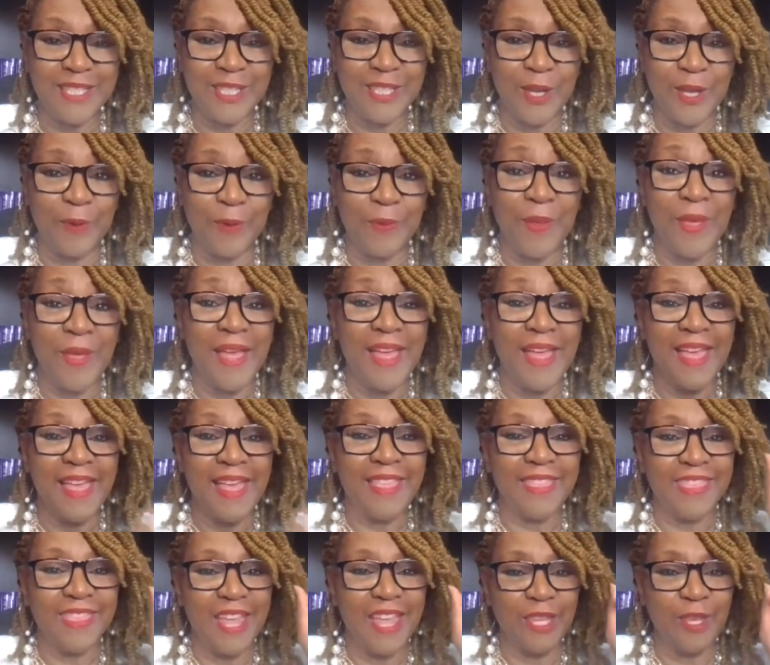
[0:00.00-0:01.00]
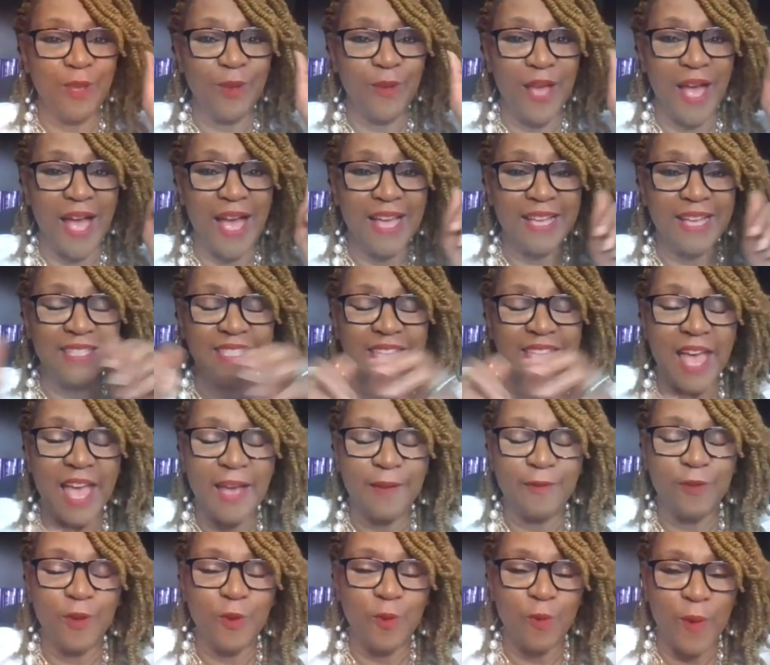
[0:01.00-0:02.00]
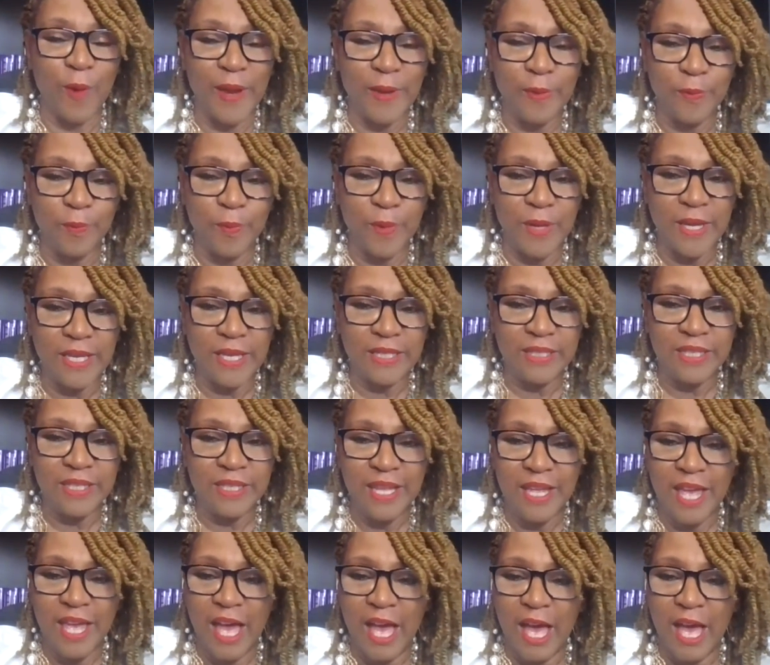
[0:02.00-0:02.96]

So thank you guys. Have a great one.